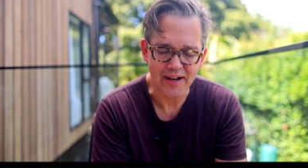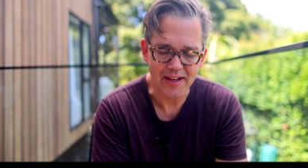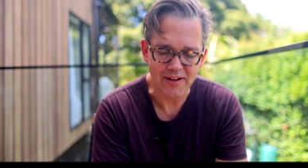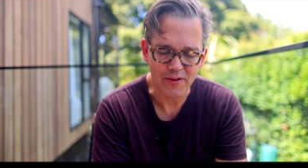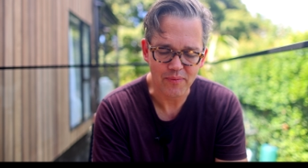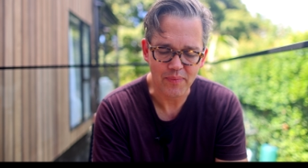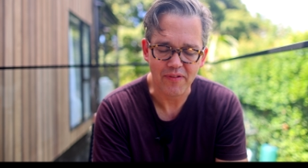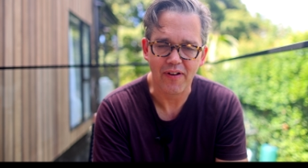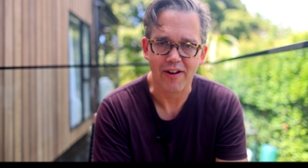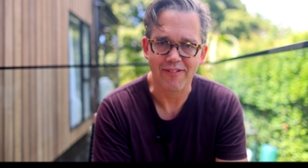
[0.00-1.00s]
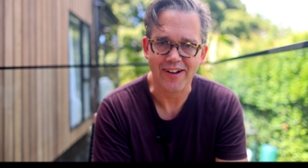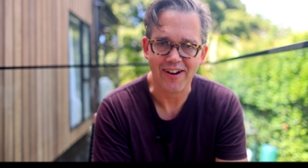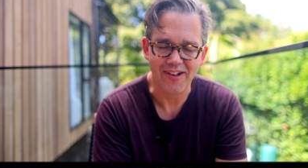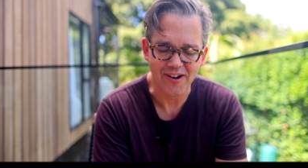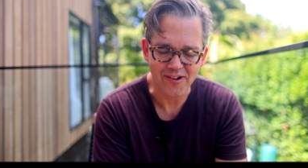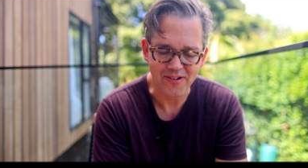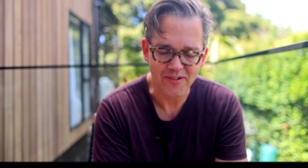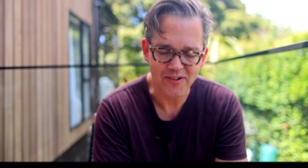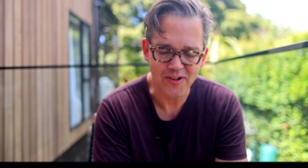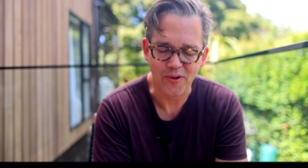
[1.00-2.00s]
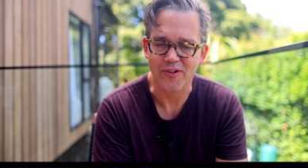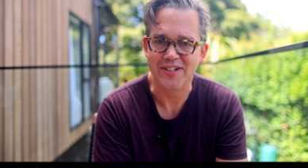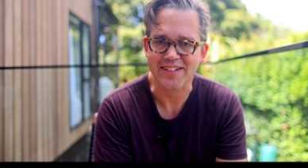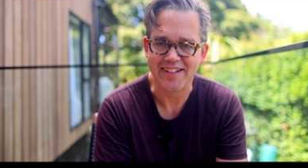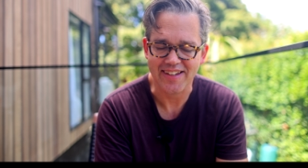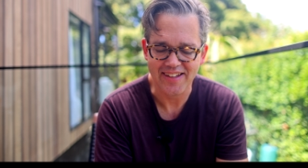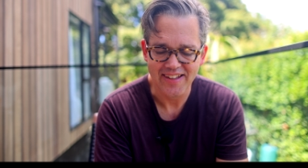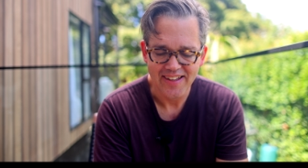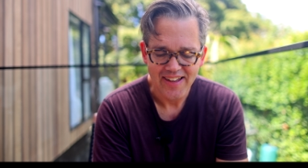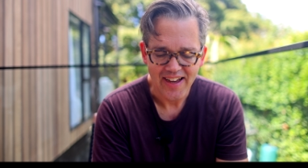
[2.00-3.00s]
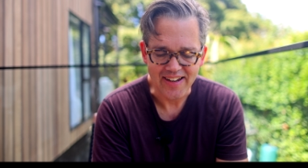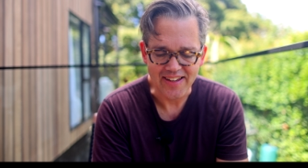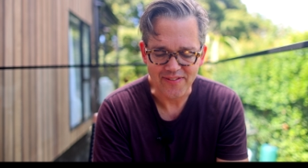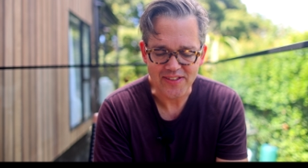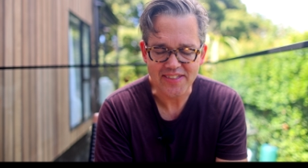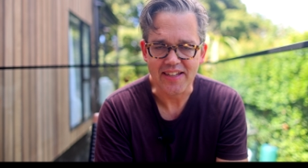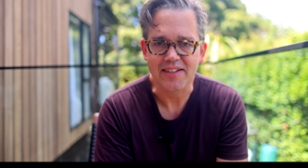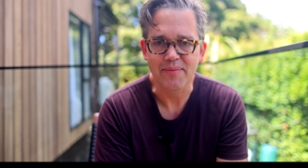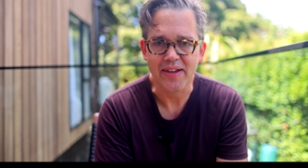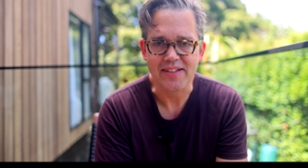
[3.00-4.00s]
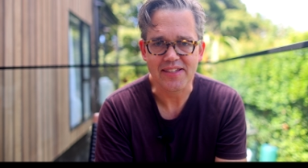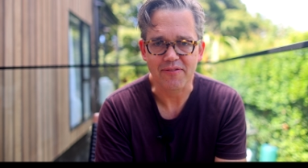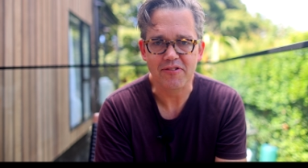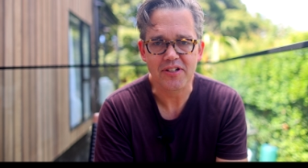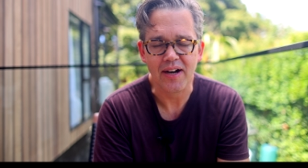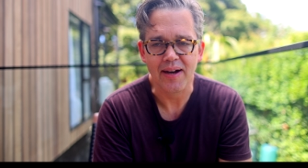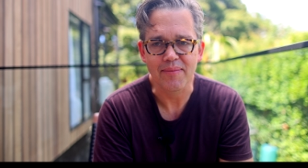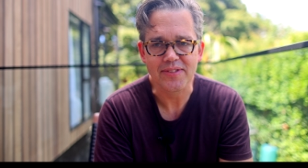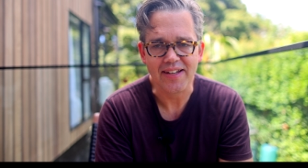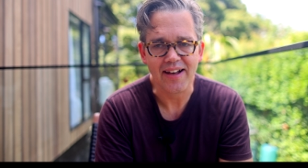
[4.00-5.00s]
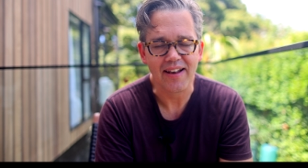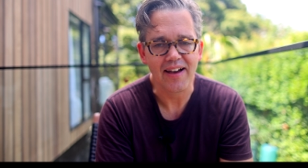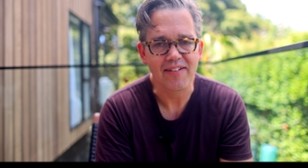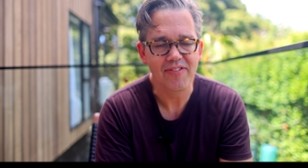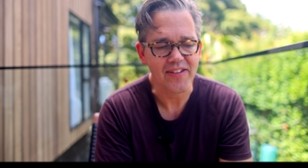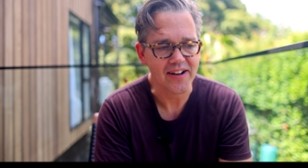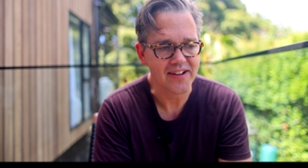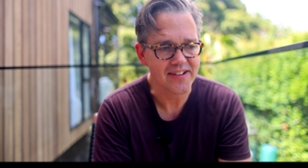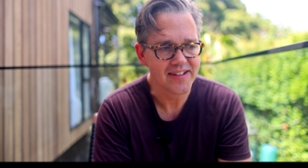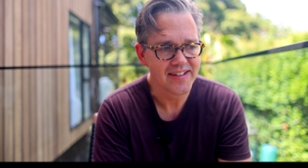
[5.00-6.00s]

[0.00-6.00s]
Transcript: he would be following along cautiously, and he even said to me several times in our life, you know,